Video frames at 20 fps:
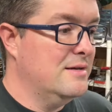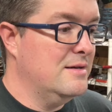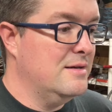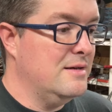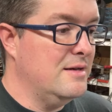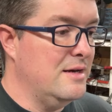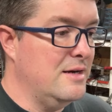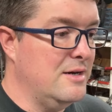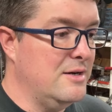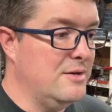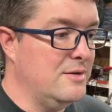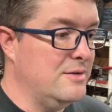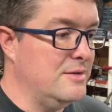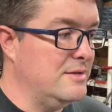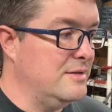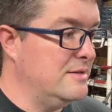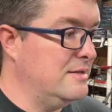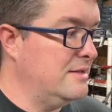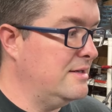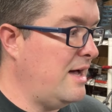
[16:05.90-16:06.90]
you know,
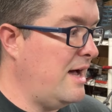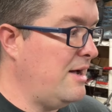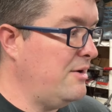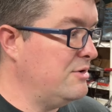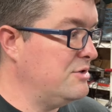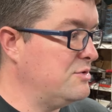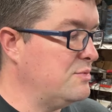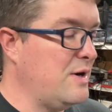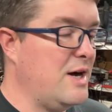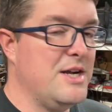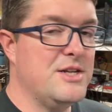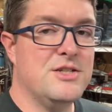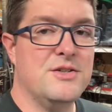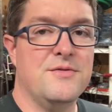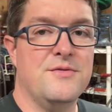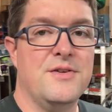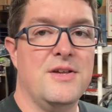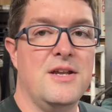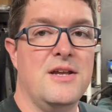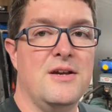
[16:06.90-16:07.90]
I was
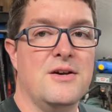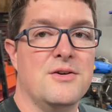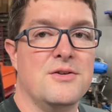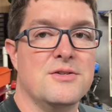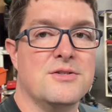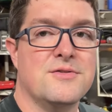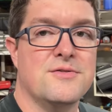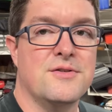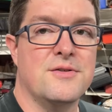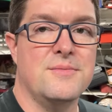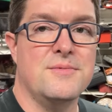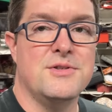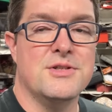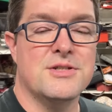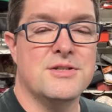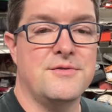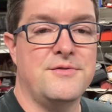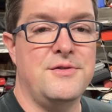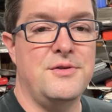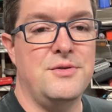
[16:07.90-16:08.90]
watching videos from
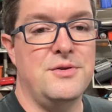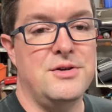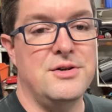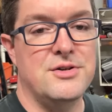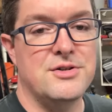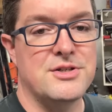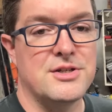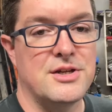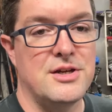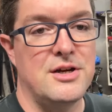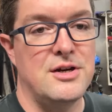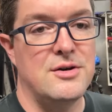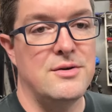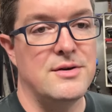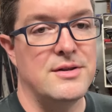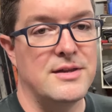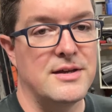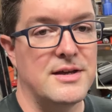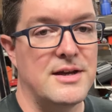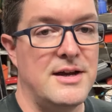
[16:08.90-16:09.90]
just a few years ago,
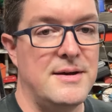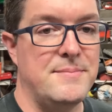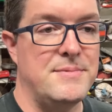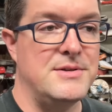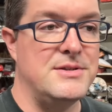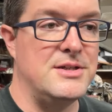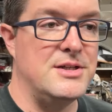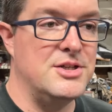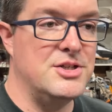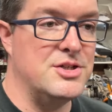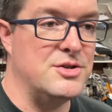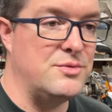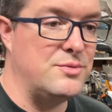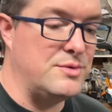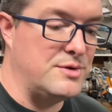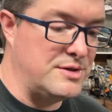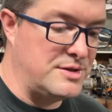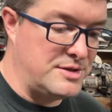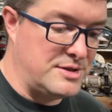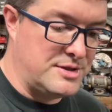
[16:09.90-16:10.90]
and the competition
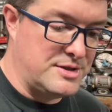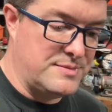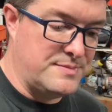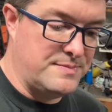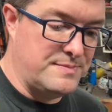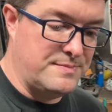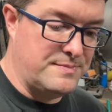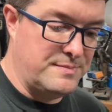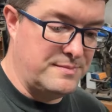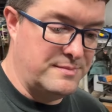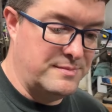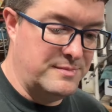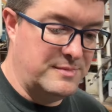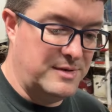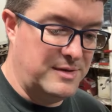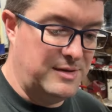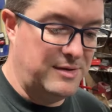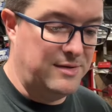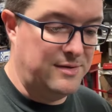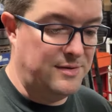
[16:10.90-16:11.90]
was
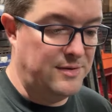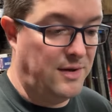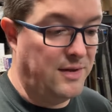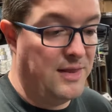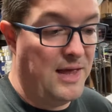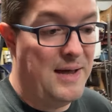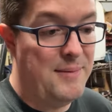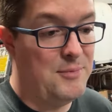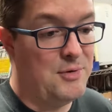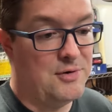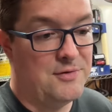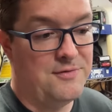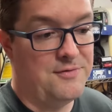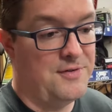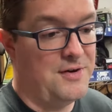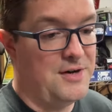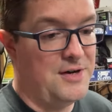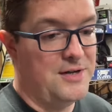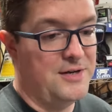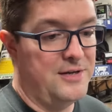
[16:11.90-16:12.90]
a lot more
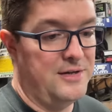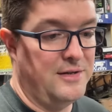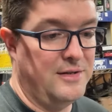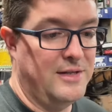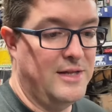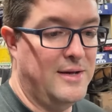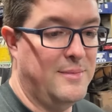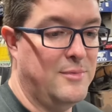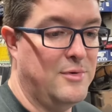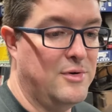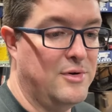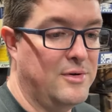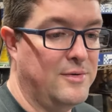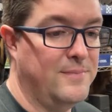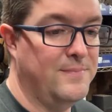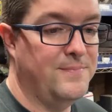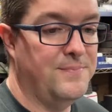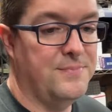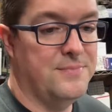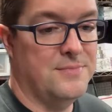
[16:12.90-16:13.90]
fun and a lot more,
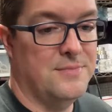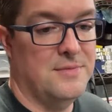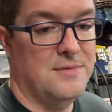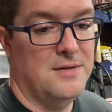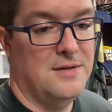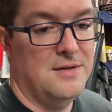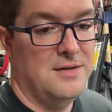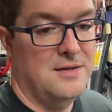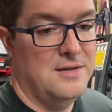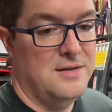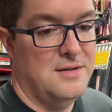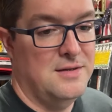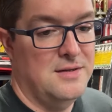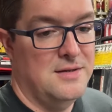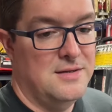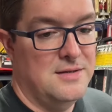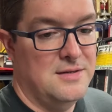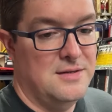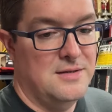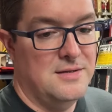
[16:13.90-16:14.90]

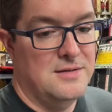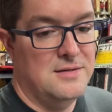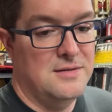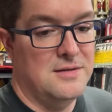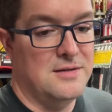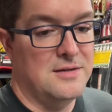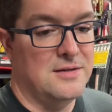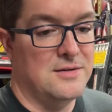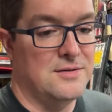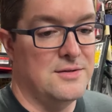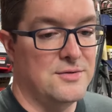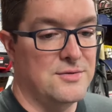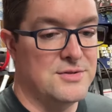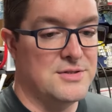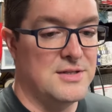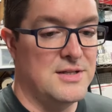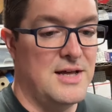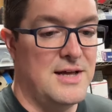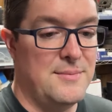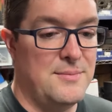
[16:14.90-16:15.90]
you know, there was
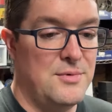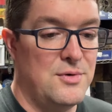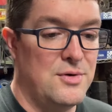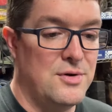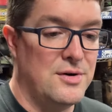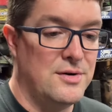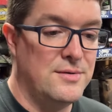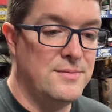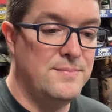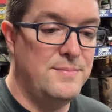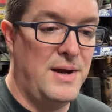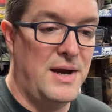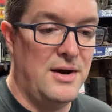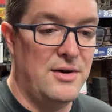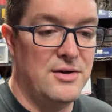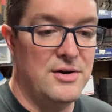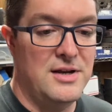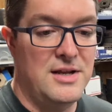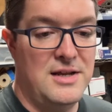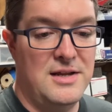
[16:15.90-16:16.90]
a lot more
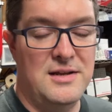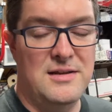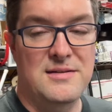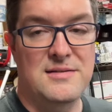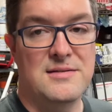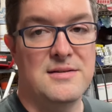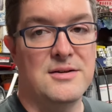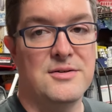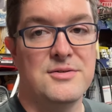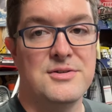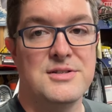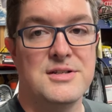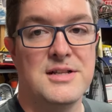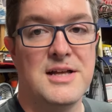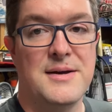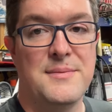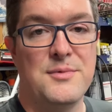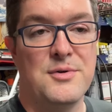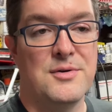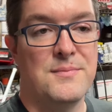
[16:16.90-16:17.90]
parity. There was a
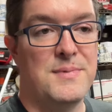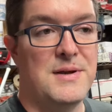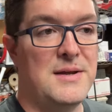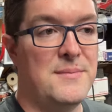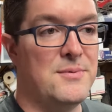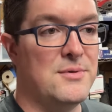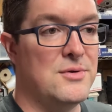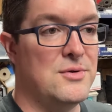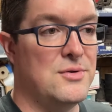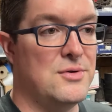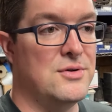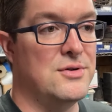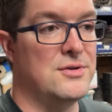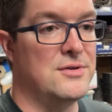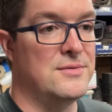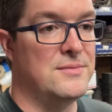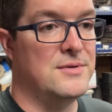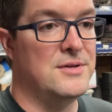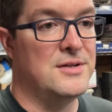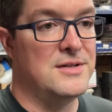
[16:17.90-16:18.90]
lot more people who
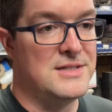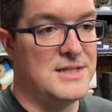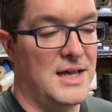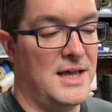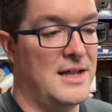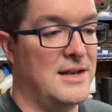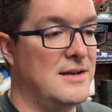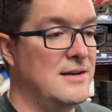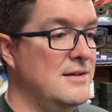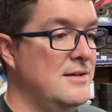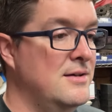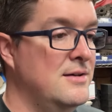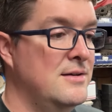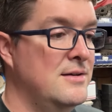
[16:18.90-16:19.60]
could contend.